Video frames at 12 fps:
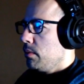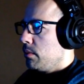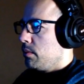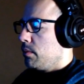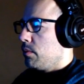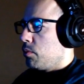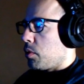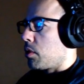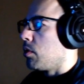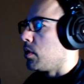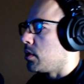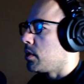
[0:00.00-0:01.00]
we're
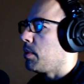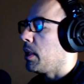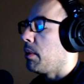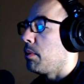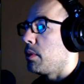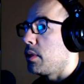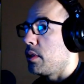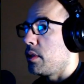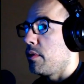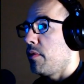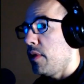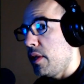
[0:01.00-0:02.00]
going to be able to
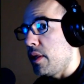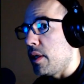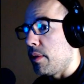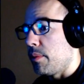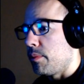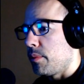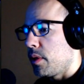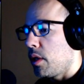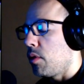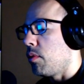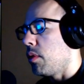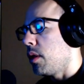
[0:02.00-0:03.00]
defeat them. Oh,
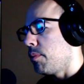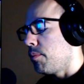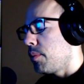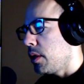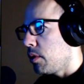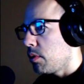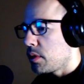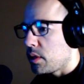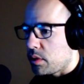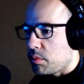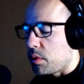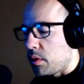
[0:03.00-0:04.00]
but you know what? Since
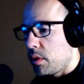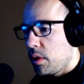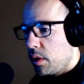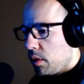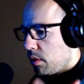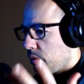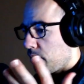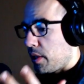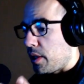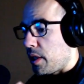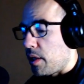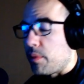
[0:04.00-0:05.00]
we're right
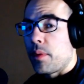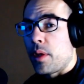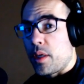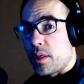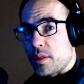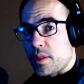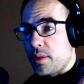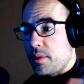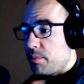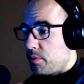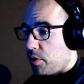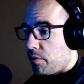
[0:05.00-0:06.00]
now, honestly, no
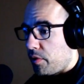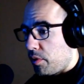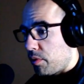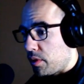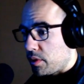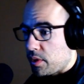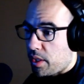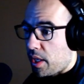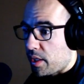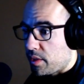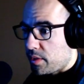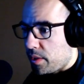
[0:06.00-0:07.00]
viewers that I can
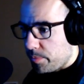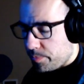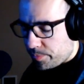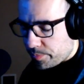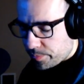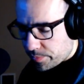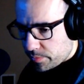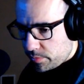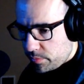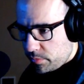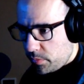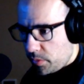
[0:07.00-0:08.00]
see.
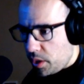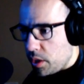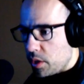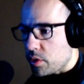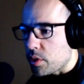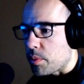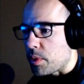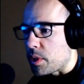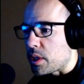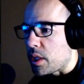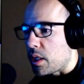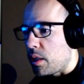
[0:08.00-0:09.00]
So I'm going to take a little
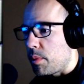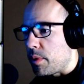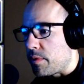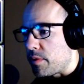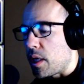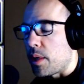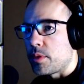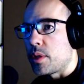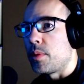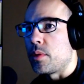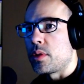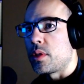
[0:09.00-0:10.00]
bit of time to post
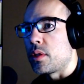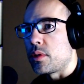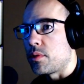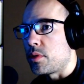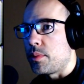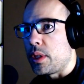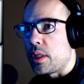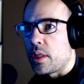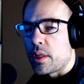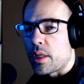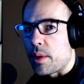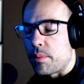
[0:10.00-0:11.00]
to social media that
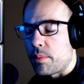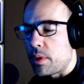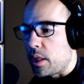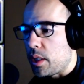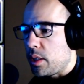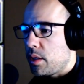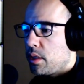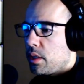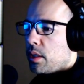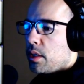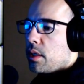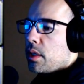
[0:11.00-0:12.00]
I'm playing.
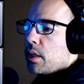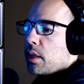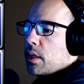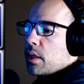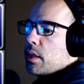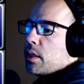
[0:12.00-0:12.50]
So